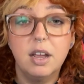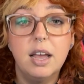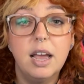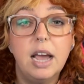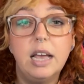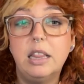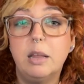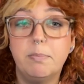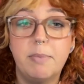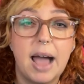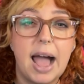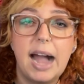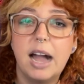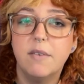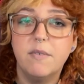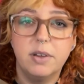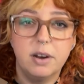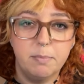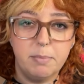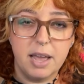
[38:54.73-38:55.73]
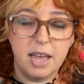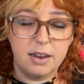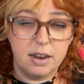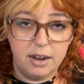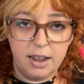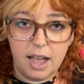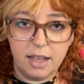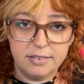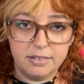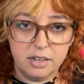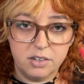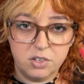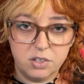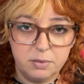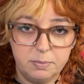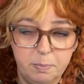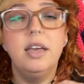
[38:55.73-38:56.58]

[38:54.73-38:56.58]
in the back of an abandoned gas station.